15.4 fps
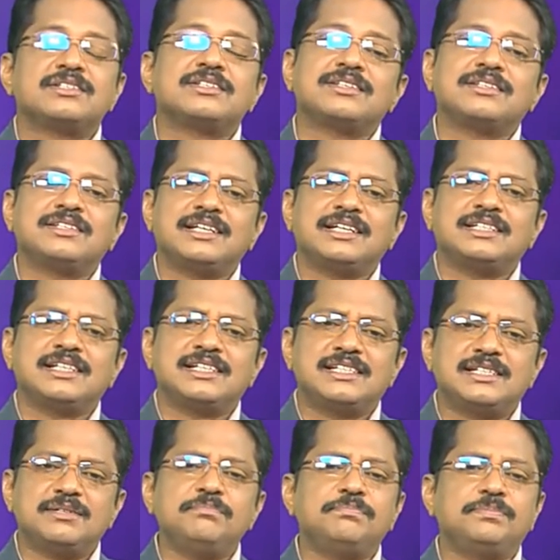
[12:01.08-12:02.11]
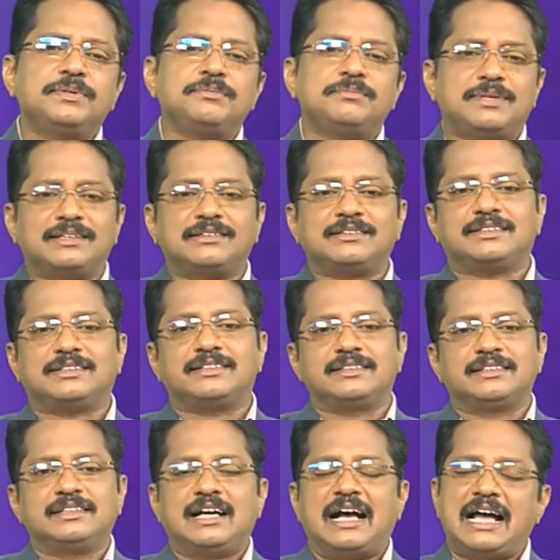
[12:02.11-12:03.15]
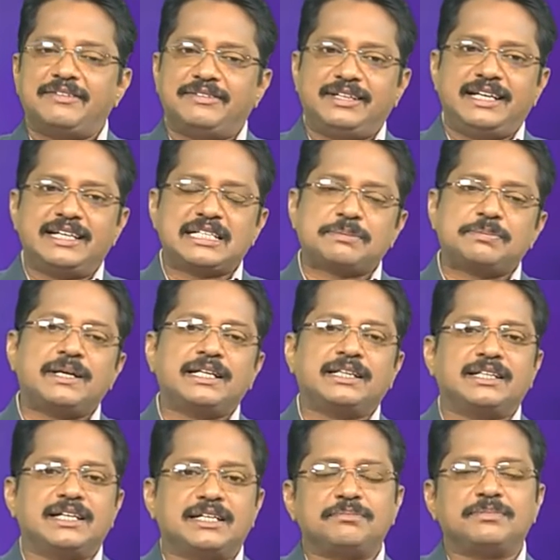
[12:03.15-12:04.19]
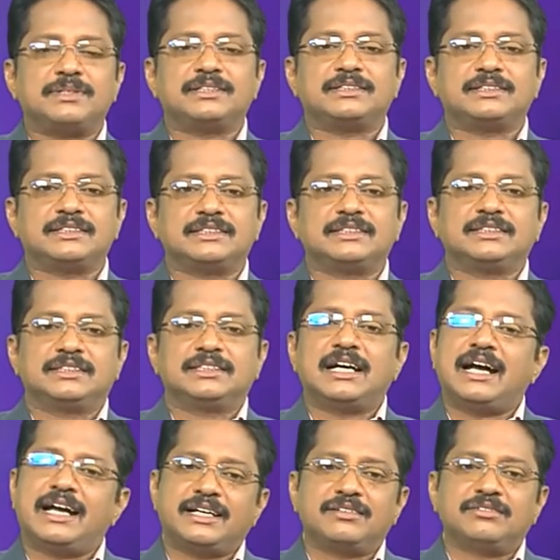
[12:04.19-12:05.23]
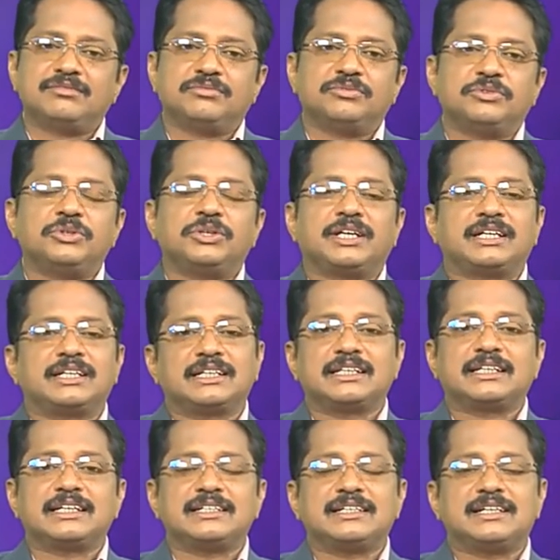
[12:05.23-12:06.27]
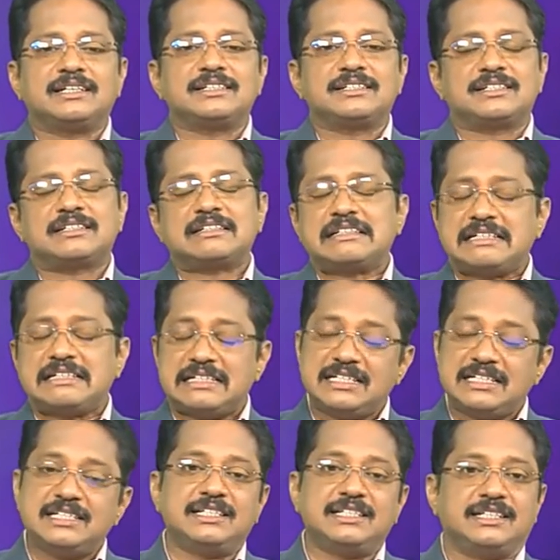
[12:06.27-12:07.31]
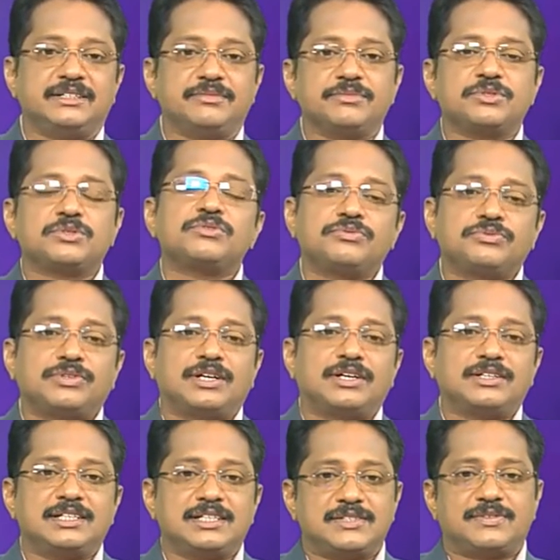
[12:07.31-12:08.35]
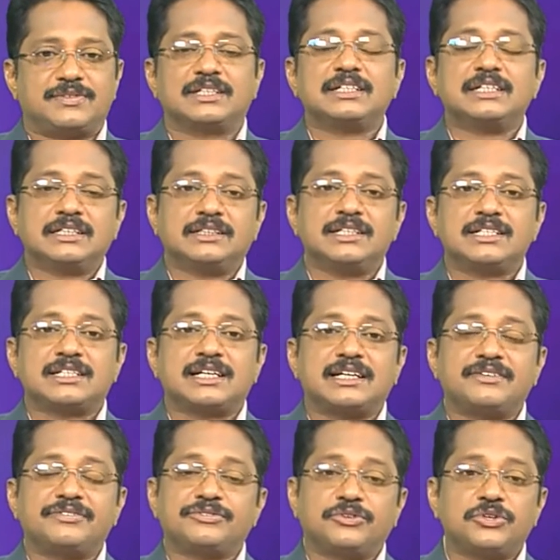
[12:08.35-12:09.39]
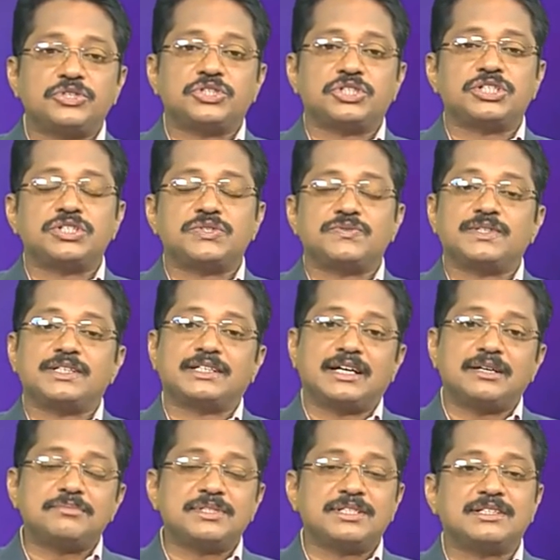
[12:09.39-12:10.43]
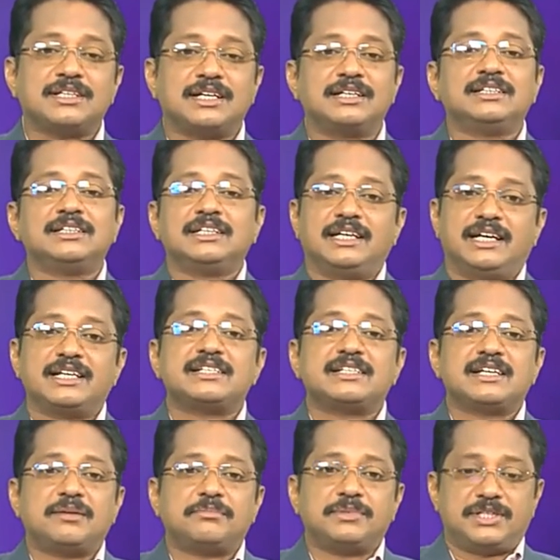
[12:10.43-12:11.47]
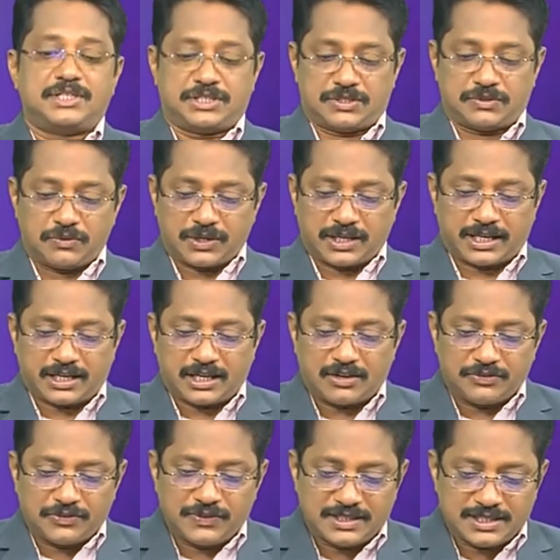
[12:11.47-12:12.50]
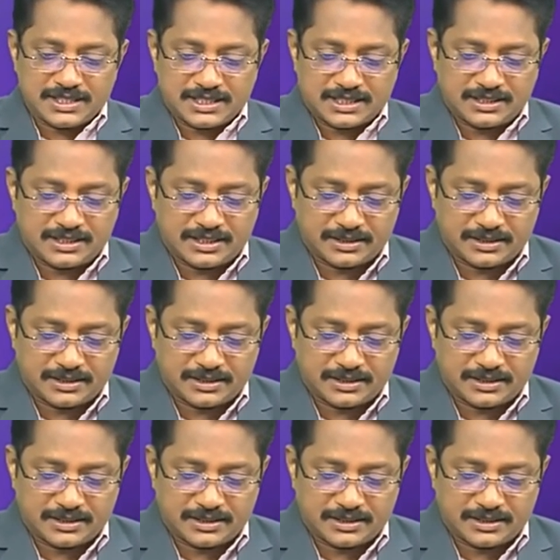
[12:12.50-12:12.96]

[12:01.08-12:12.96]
there is a simple method. I will explain that method and you can get the answer easily. So follow this one. This kind of questions will comes in the examination. Okay, now we will see that.